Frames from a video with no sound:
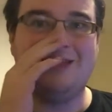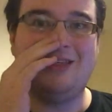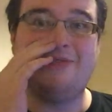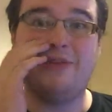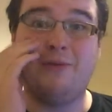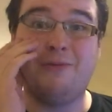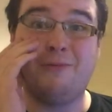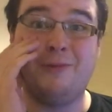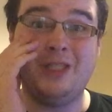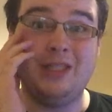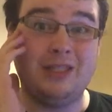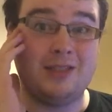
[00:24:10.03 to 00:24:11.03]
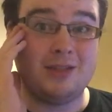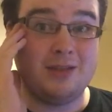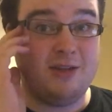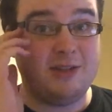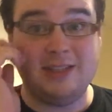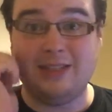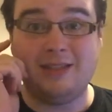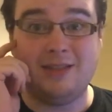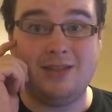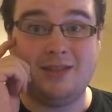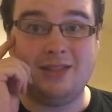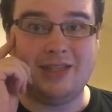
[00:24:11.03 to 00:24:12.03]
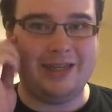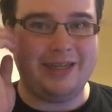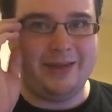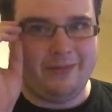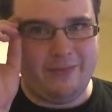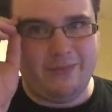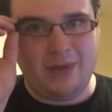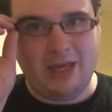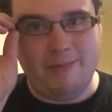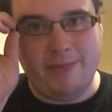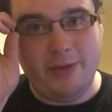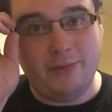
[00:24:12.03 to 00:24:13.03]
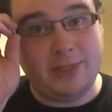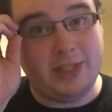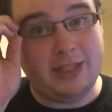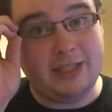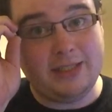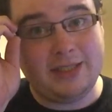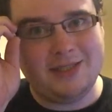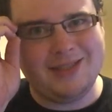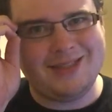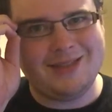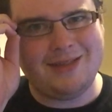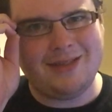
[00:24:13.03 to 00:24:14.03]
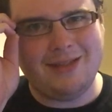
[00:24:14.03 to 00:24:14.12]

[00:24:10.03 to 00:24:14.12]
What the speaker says: Even Ridley Scott isn't immune to this.